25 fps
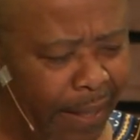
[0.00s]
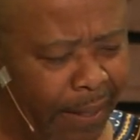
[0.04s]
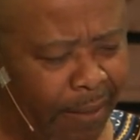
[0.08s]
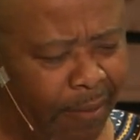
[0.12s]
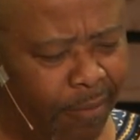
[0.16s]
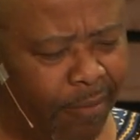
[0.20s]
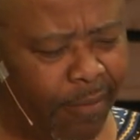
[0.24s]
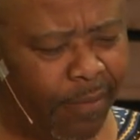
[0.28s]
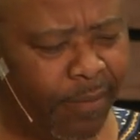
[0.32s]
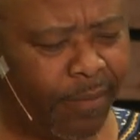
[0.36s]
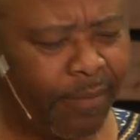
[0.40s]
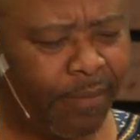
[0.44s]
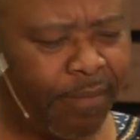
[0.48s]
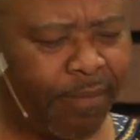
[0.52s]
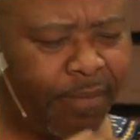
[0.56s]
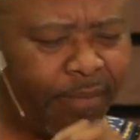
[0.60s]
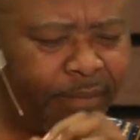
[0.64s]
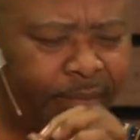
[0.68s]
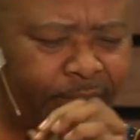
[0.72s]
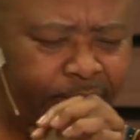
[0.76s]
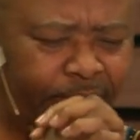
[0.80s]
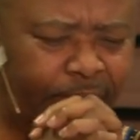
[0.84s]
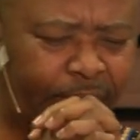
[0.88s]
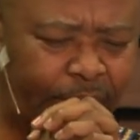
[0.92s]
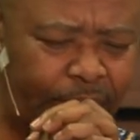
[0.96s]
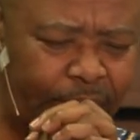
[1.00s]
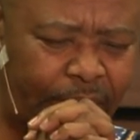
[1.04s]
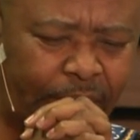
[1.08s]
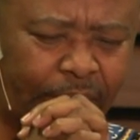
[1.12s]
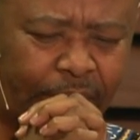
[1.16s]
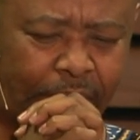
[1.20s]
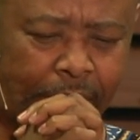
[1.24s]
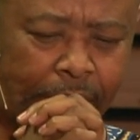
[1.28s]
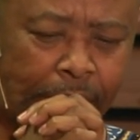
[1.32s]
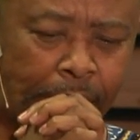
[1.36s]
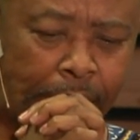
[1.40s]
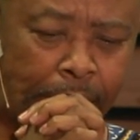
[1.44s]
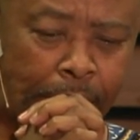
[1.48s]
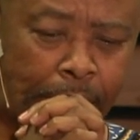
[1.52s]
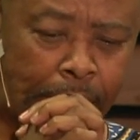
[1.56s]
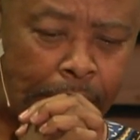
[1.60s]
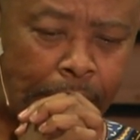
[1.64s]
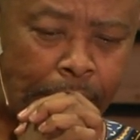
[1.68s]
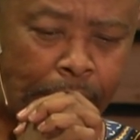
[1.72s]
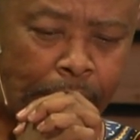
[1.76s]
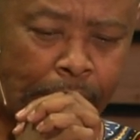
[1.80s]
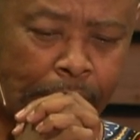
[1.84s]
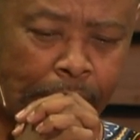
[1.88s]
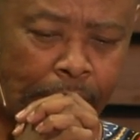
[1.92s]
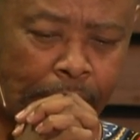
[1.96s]
go tlo finyelle the
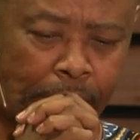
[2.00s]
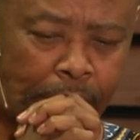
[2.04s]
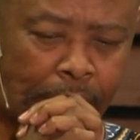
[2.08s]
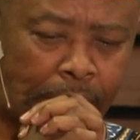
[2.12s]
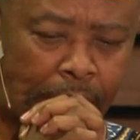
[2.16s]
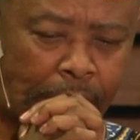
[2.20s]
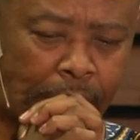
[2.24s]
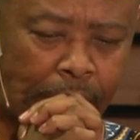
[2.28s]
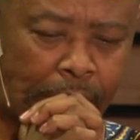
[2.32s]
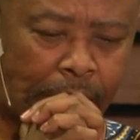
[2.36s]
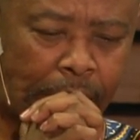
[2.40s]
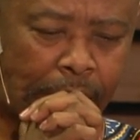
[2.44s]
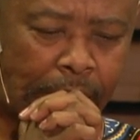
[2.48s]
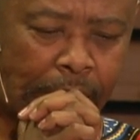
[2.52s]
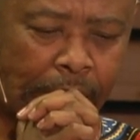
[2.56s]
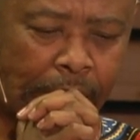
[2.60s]
burden that the Lord has